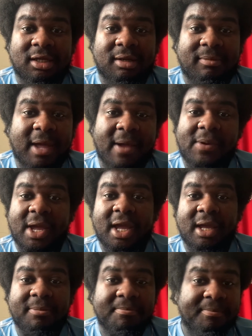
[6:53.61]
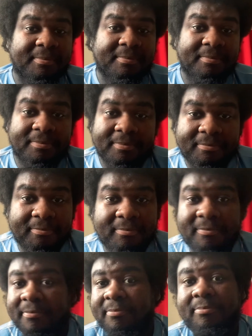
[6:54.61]
Pepe,
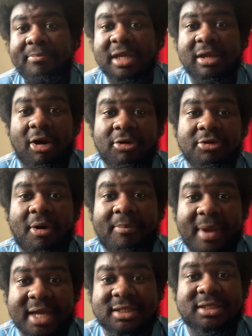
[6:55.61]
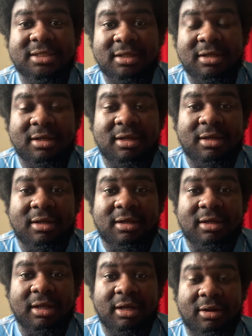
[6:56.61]
be on your best.
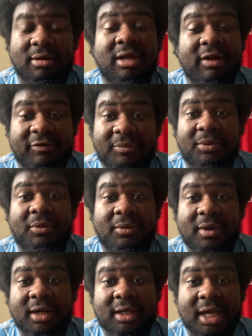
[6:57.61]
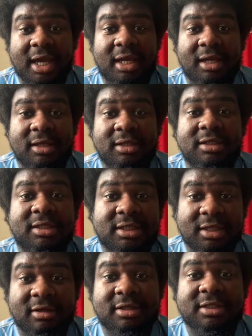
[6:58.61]
You know, Liverpool, okay?
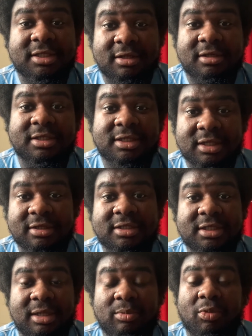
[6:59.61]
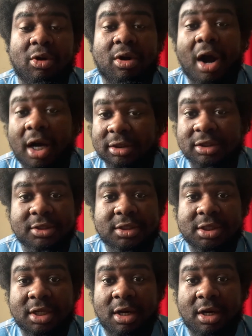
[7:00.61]
Serious, serious, serious team, regardless